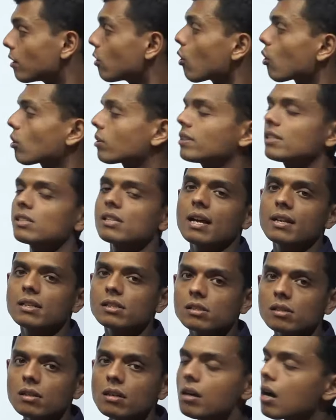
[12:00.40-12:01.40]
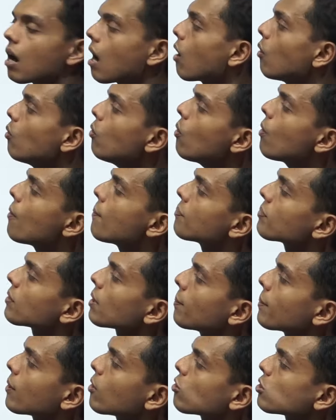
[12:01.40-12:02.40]
got this answer. How?
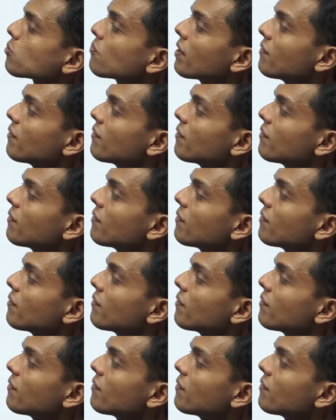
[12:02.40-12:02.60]
Because